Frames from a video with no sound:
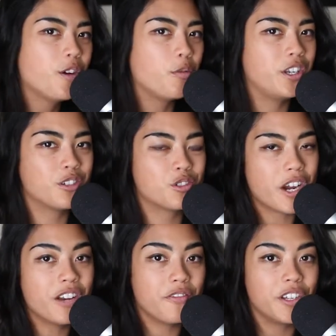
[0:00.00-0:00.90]
when you're
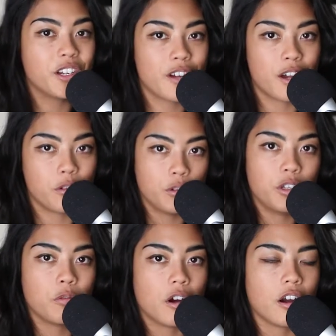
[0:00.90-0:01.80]
trying to figure out who
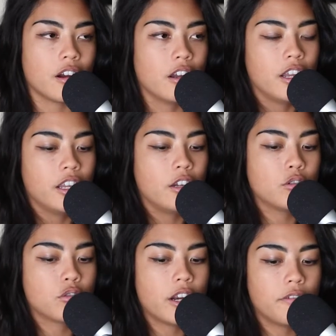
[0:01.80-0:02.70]
you are. You're
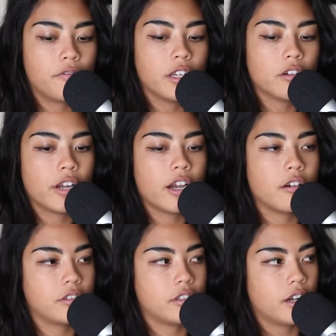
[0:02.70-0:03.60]
trying to figure
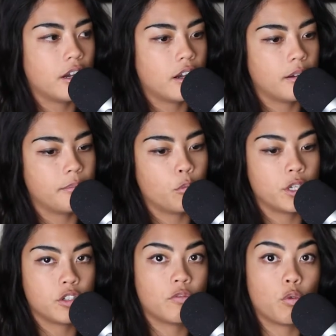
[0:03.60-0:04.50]
out
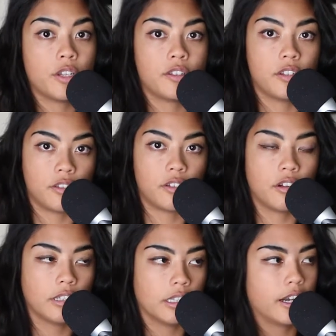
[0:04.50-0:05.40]
what your voice is
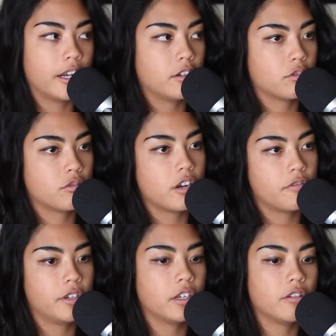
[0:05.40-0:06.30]
online. You're trying to
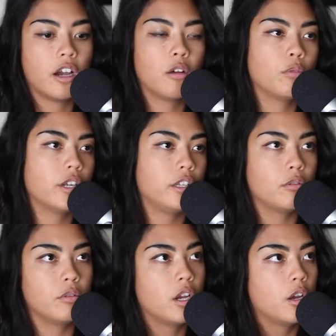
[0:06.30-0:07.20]
figure out
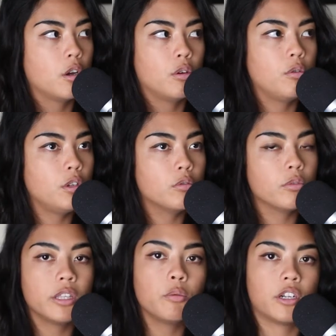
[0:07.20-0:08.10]
who you
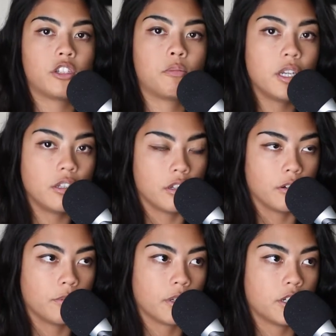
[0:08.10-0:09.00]
really want to speak
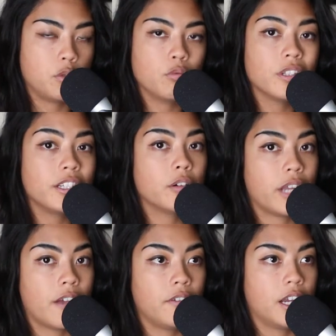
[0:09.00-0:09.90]
to because you really
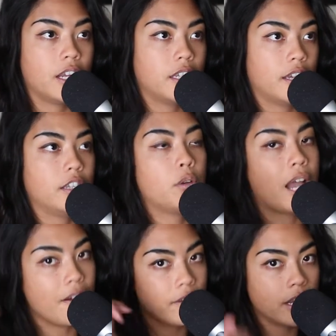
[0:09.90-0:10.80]
don't have any idea. You
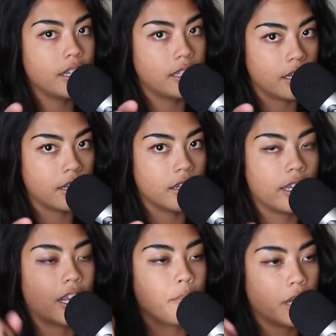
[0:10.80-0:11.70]
have an idea,
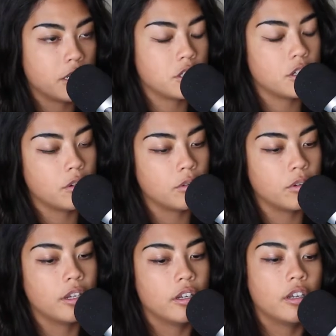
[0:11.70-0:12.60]
and I bet you,